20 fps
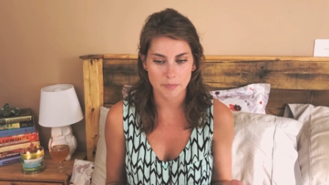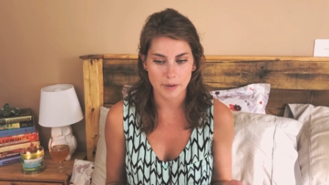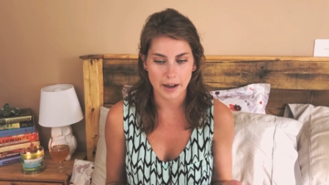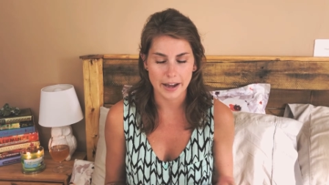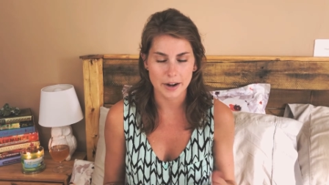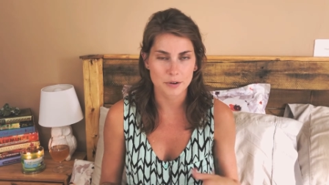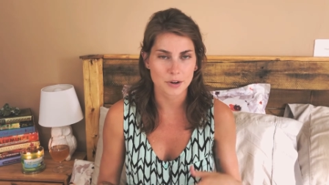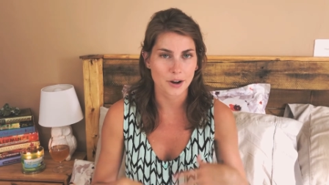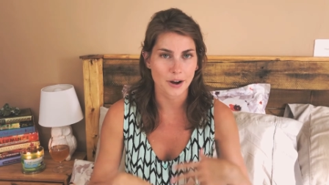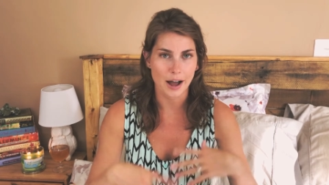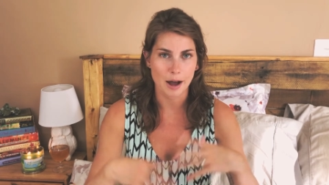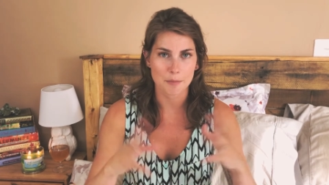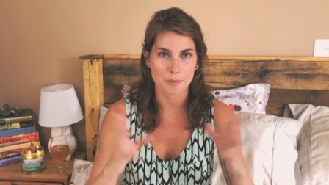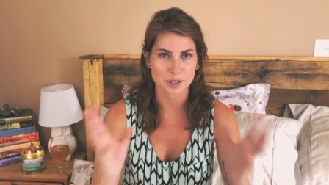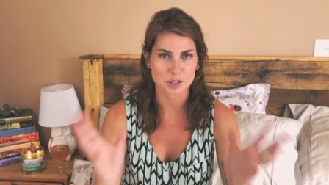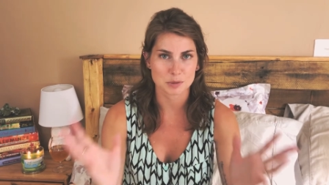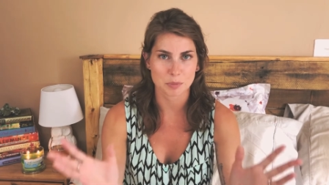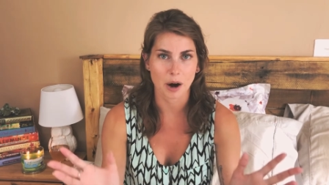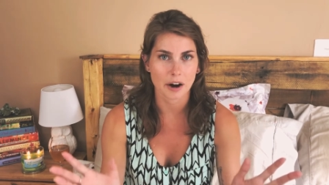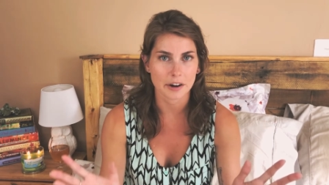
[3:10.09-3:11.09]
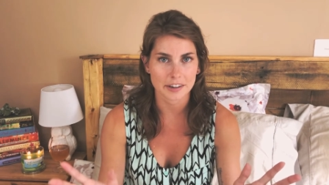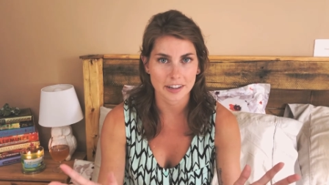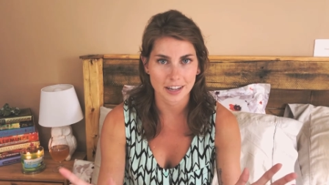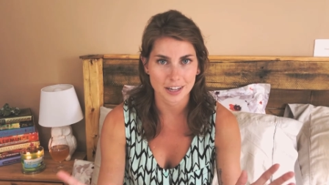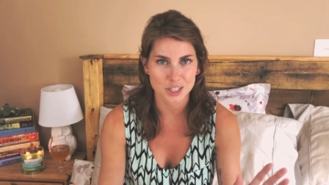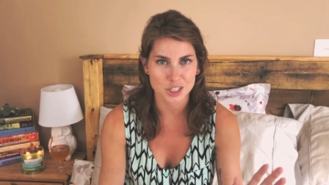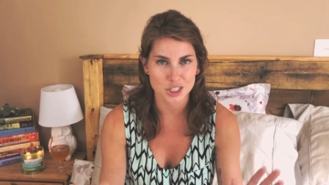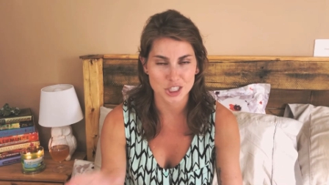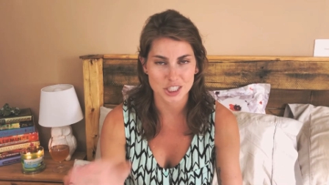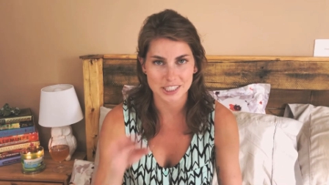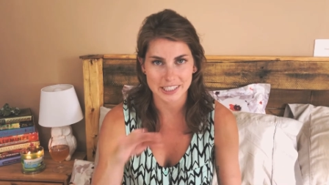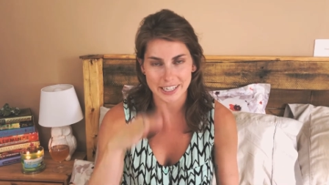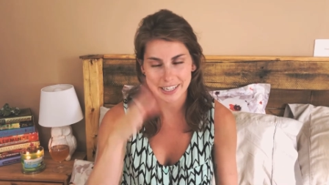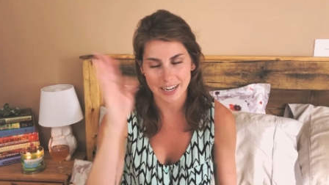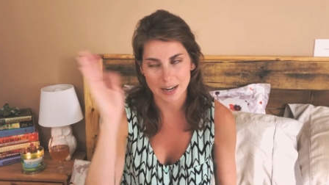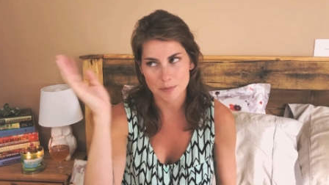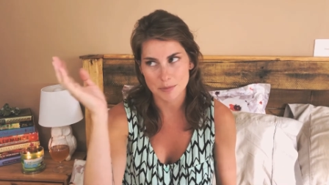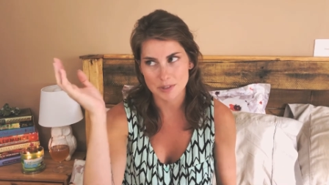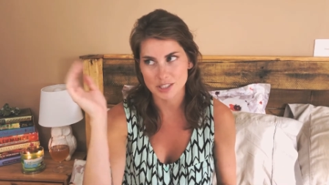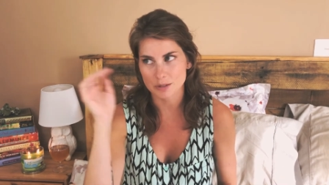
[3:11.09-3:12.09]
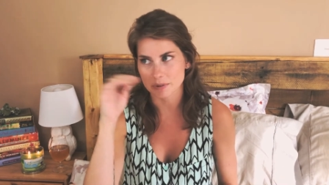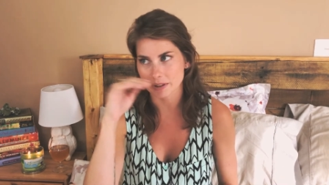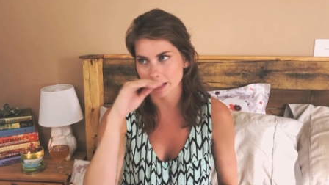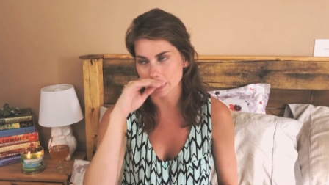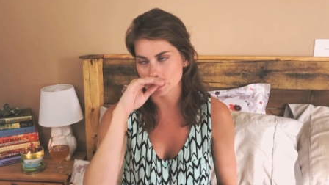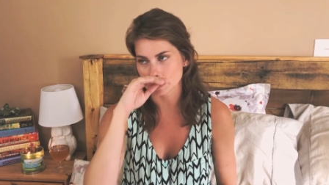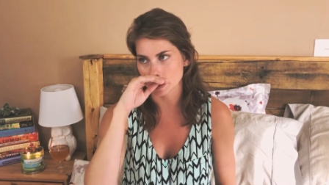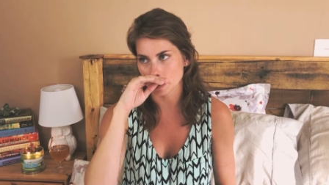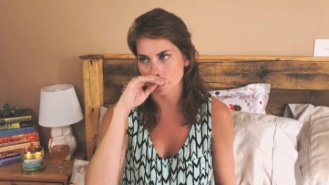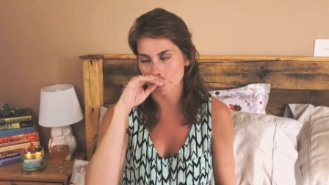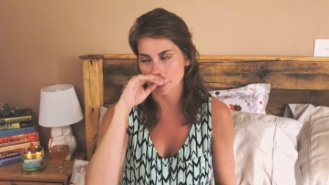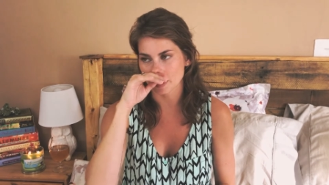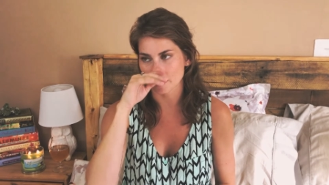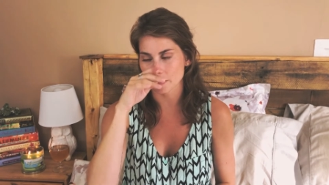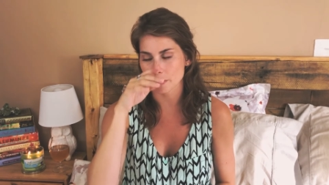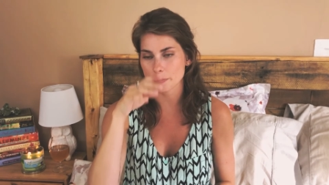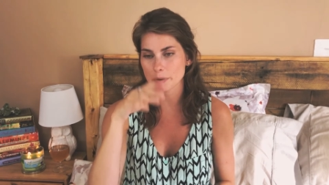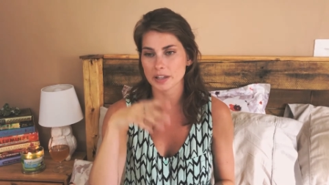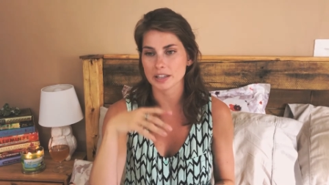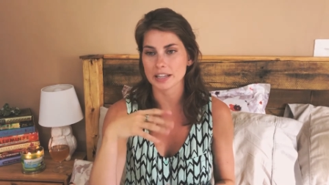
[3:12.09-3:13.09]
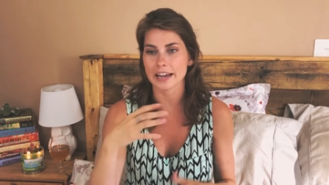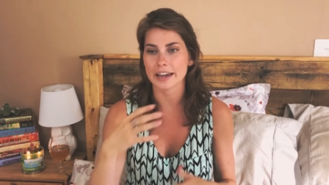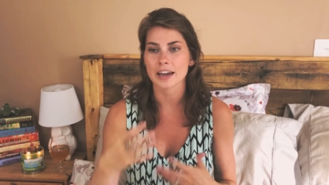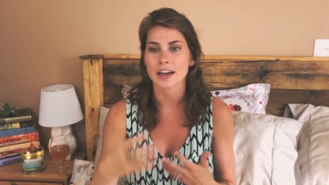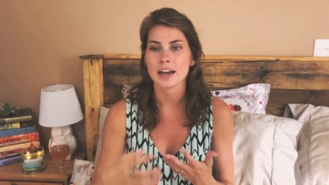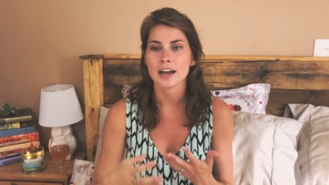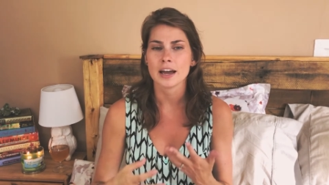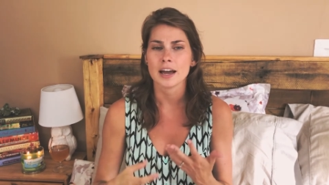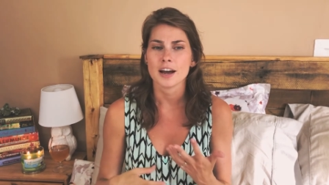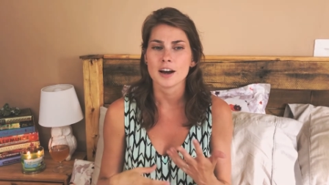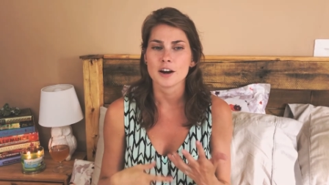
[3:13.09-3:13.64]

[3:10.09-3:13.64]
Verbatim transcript: I don't know how much partying she did. I'm assuming that's not part of it. But, like,